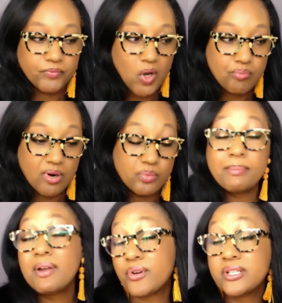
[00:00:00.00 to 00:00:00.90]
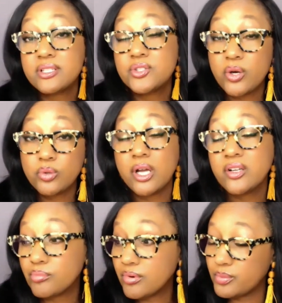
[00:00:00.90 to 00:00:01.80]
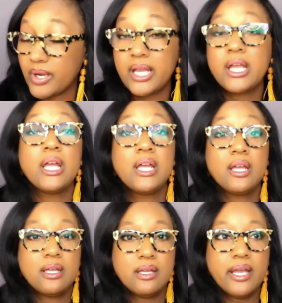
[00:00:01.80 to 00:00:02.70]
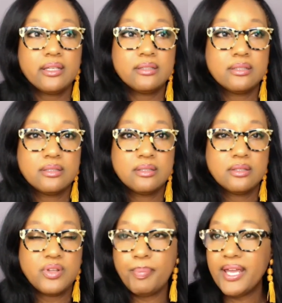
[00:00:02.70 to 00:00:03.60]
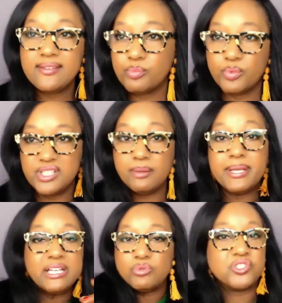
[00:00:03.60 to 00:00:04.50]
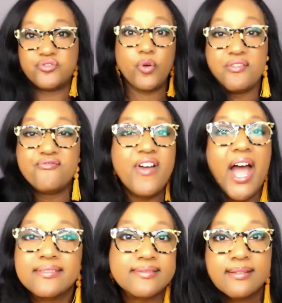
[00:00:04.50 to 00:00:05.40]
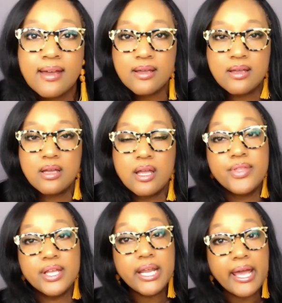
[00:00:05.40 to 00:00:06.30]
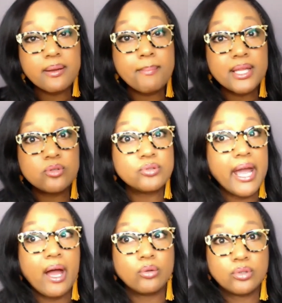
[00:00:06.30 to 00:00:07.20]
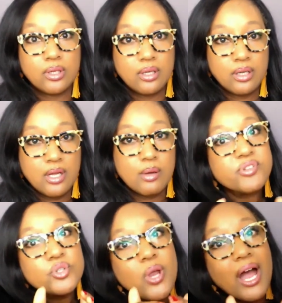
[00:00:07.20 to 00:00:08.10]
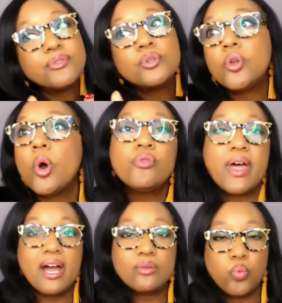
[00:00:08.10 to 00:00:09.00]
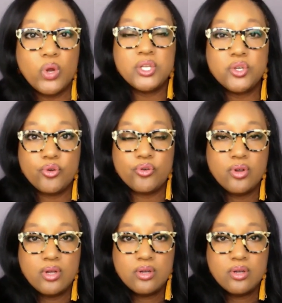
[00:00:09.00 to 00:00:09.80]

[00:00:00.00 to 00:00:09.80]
on Broadway. My friend did Jekyll and Hyde on Broadway. And the pace in the beginning was just very fast. And then it kind of mellowed out. So you have to know that when your